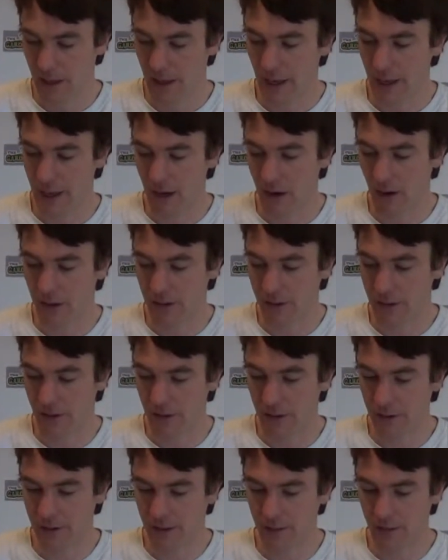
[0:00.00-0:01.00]
Uh,
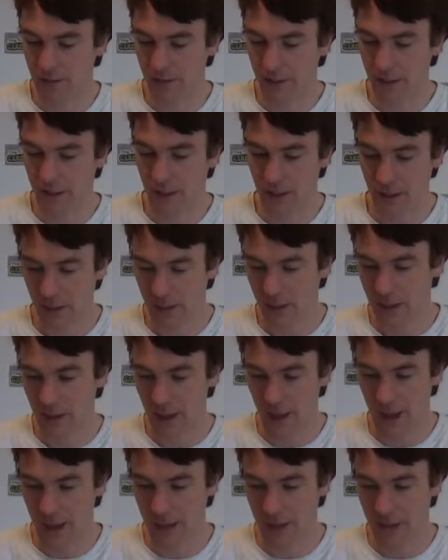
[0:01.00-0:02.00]
alternatively,
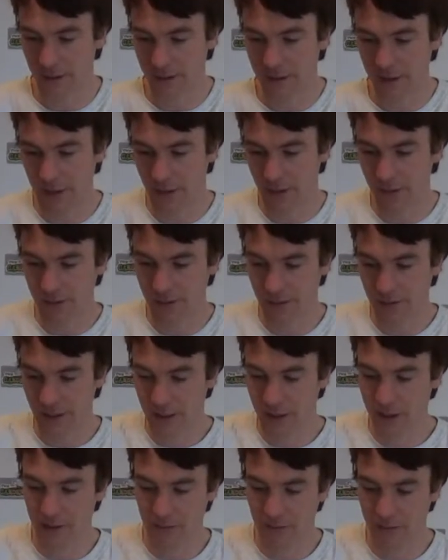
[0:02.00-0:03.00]
uh, instead of
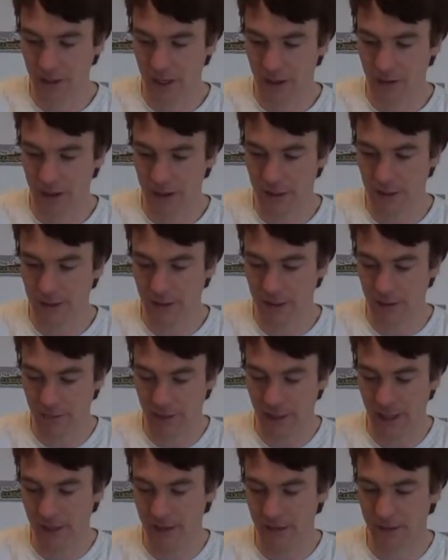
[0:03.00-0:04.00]
sticking them down into the
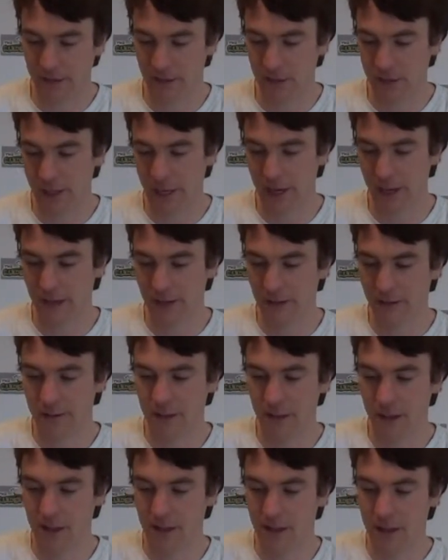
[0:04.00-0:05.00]
plants, you can
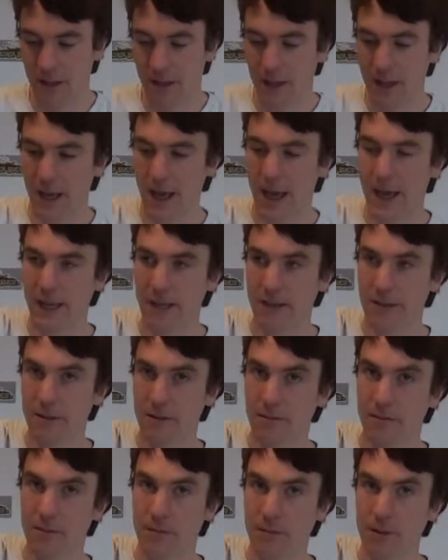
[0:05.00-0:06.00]
instead hang
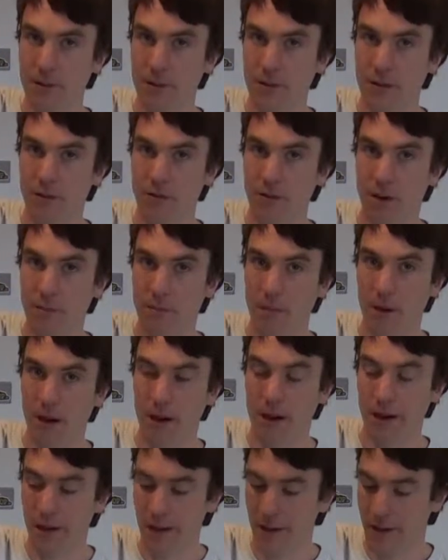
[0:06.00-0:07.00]
them from a
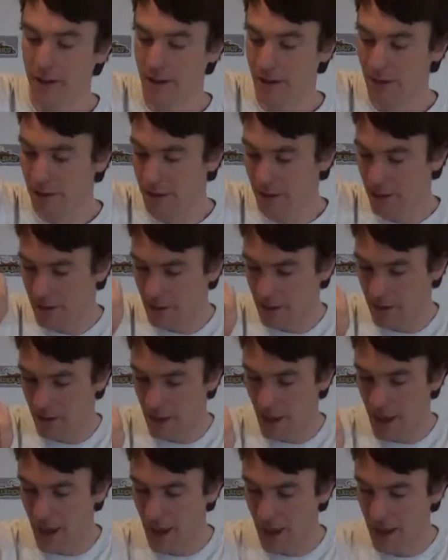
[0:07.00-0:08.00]
high.
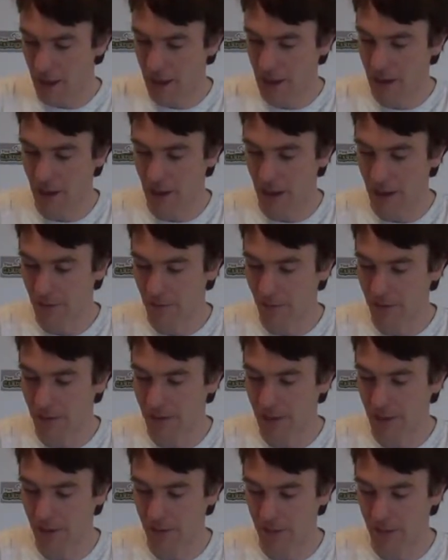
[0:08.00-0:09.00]
Uh, and with
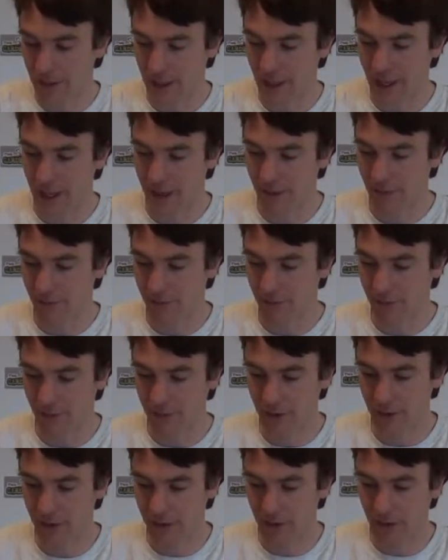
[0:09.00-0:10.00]
that we have
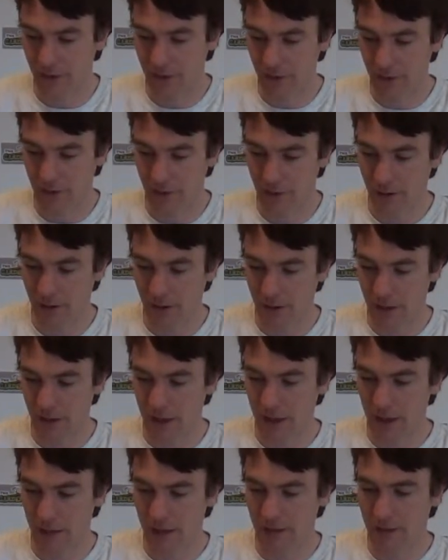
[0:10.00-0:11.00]
here
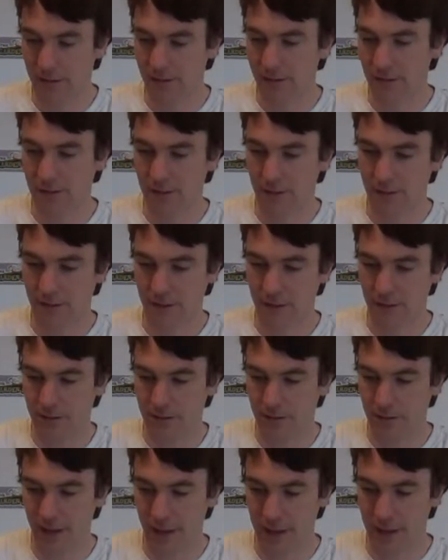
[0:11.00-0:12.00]
is just
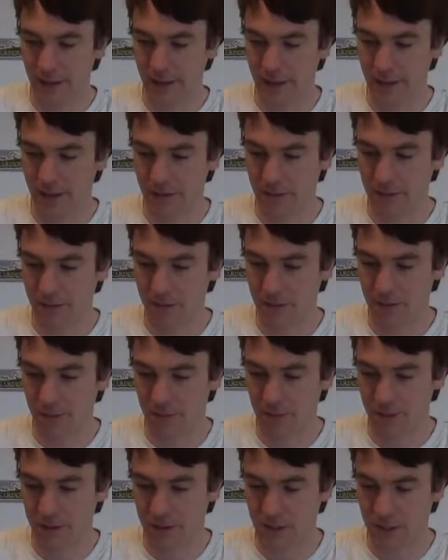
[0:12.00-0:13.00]
these uh, little
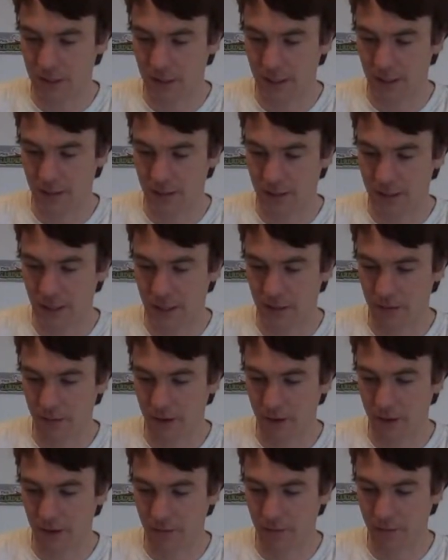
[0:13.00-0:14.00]
strips that you can take
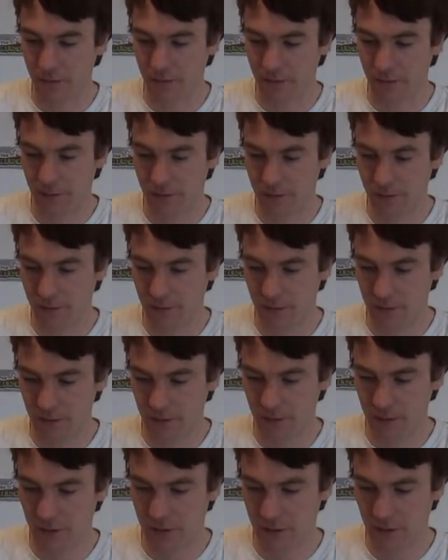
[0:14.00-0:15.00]
one off
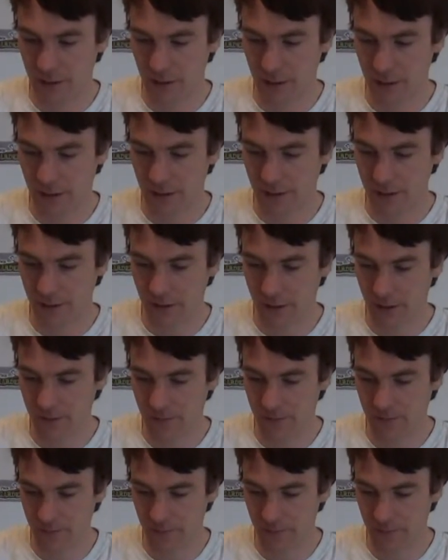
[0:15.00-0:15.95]
at a time.